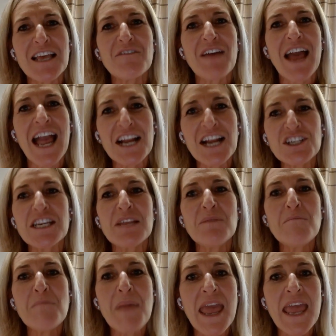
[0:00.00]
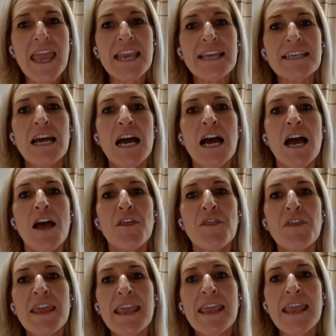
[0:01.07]
they've actually made
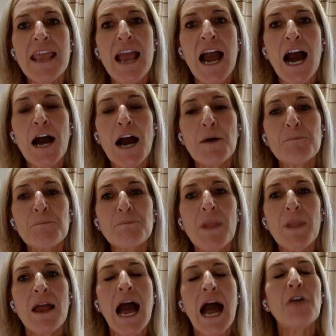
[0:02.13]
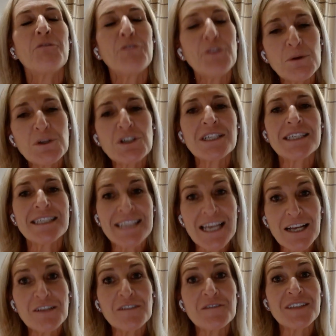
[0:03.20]
the um, our future
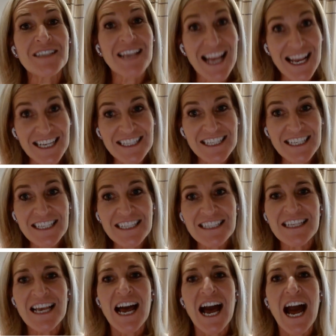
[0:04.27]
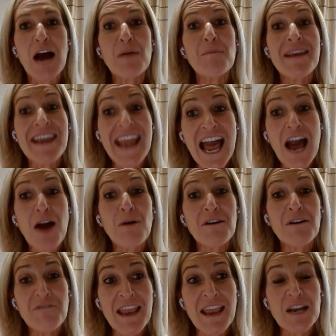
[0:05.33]
selves classes um, now
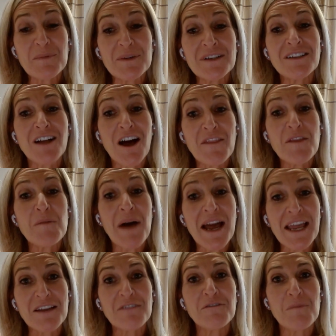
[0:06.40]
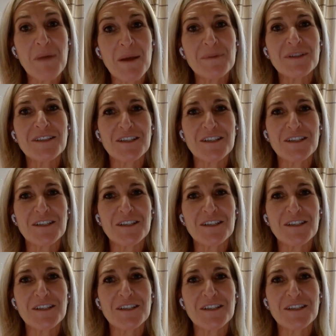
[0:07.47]
available on the bike for members